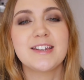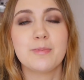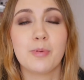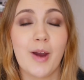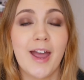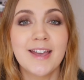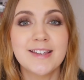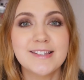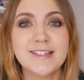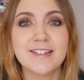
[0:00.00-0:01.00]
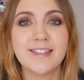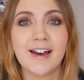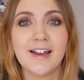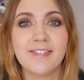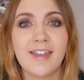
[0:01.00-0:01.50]
depressed
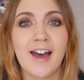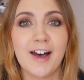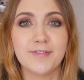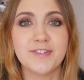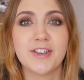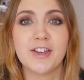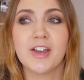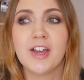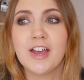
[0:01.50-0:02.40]
that they have to